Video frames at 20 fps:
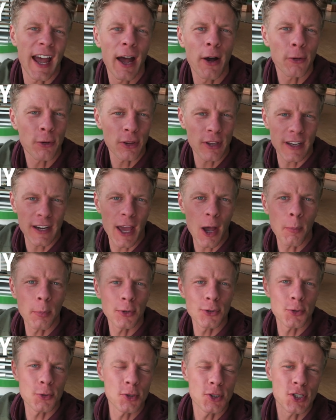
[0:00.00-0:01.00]
healthy and
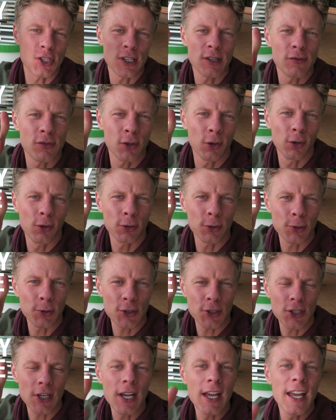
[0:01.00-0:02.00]
helping to achieve your
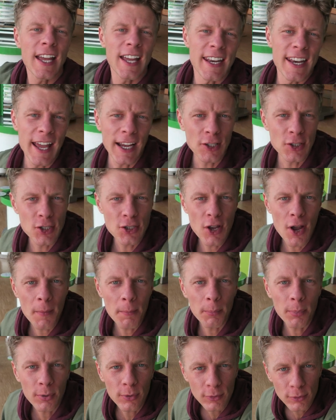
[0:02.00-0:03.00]
goals. Next
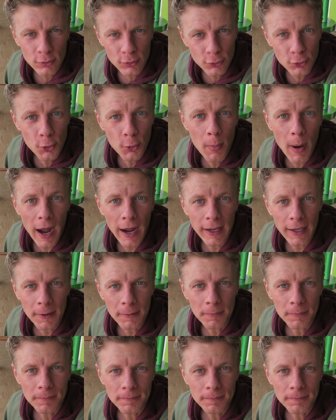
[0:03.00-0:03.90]
stop, Dubai.